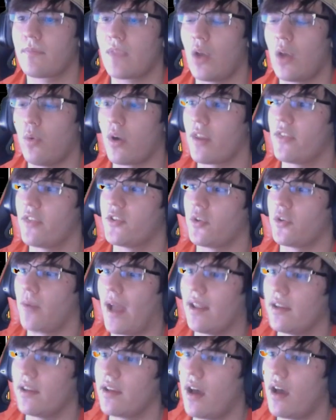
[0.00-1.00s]

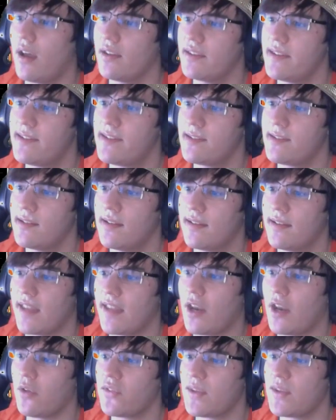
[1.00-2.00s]
Duraludons.
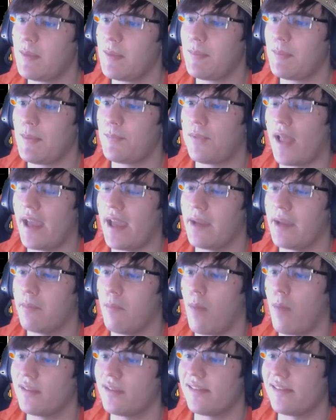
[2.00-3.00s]
They don't seem to be playing
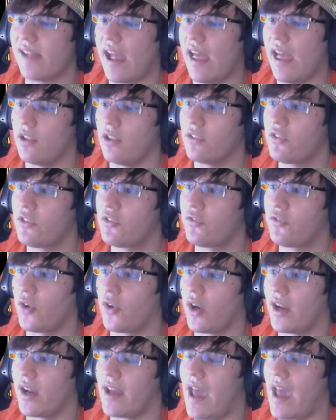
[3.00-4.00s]
much else
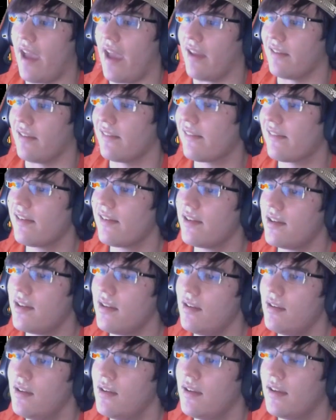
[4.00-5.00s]
for an
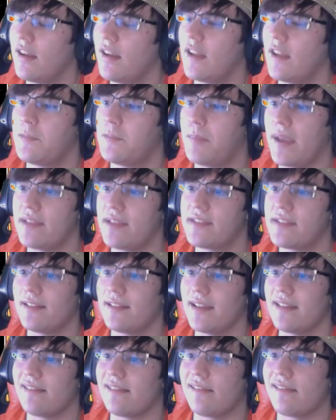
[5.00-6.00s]
engine. It's
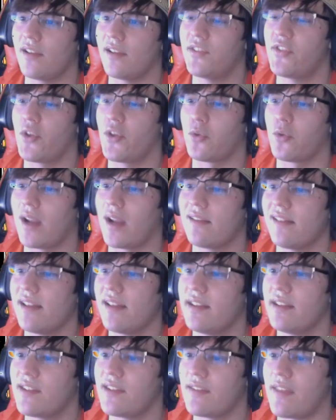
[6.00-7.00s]
basically just the
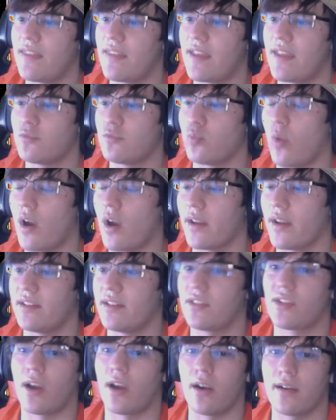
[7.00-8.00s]
Regis, and then they want to
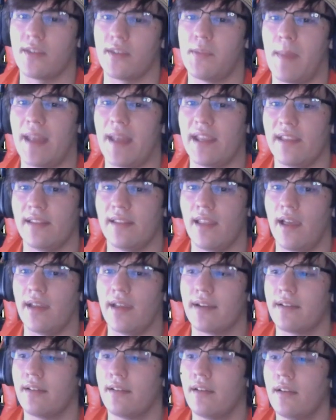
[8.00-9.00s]
discard as many,
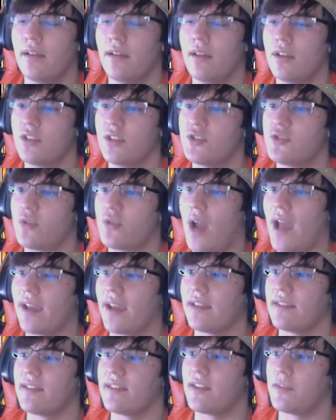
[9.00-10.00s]
like,
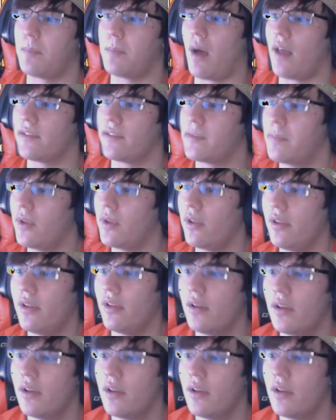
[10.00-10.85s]
dragons as possible.